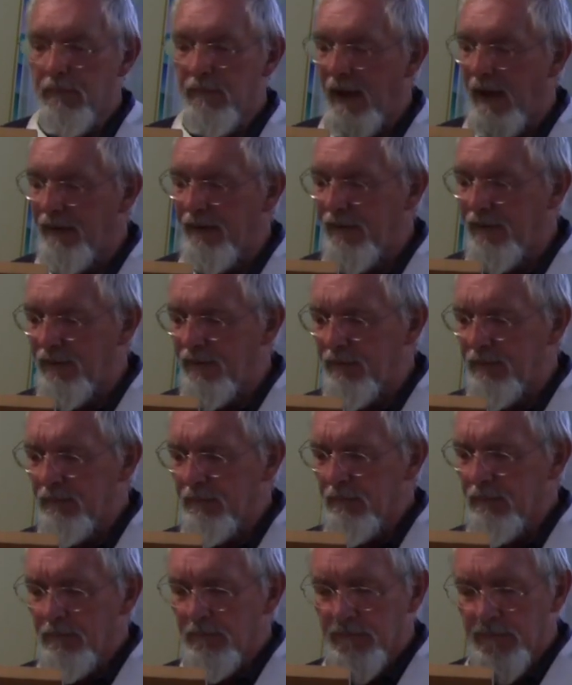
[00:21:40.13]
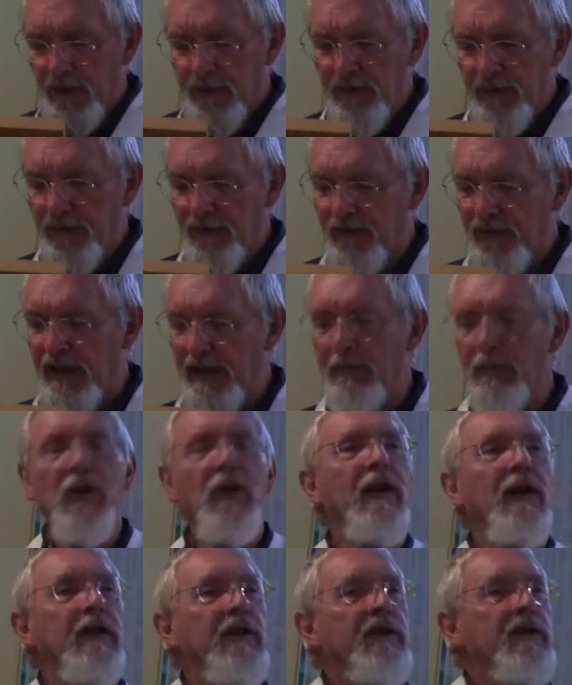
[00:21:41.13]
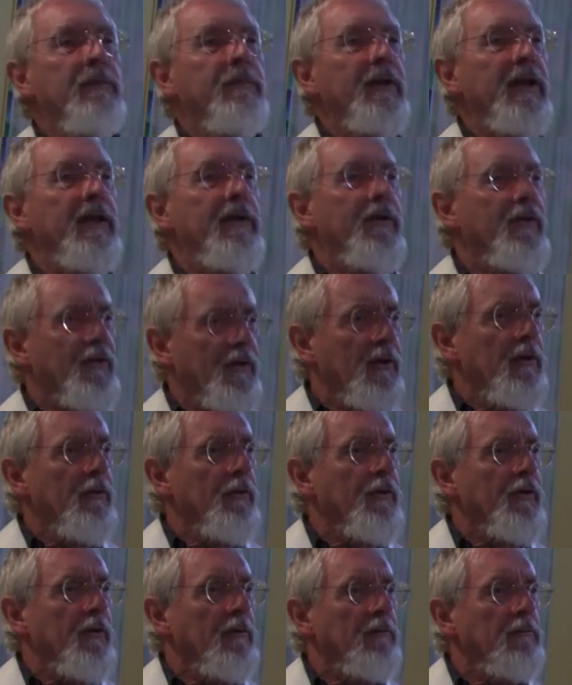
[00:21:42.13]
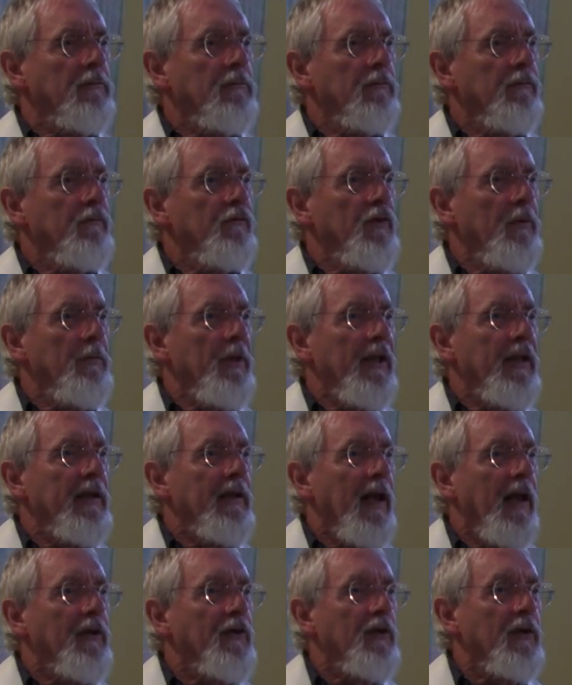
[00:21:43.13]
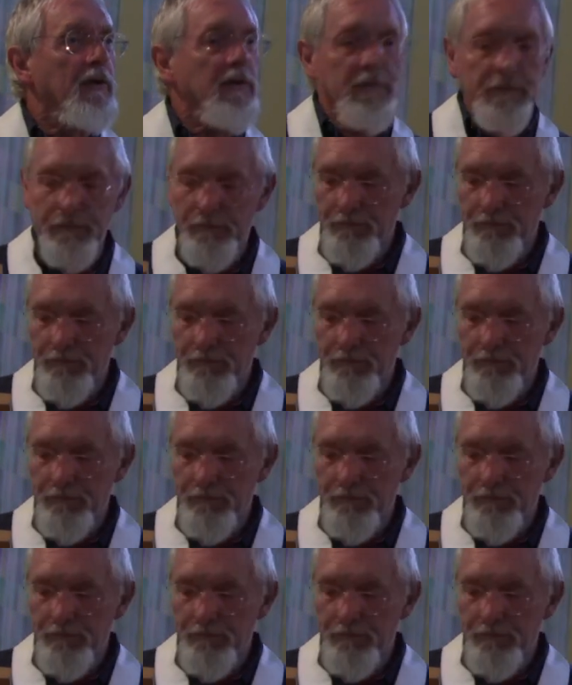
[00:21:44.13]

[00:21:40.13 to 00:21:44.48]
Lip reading: That doesn't seem likely to be the solution for me, actually.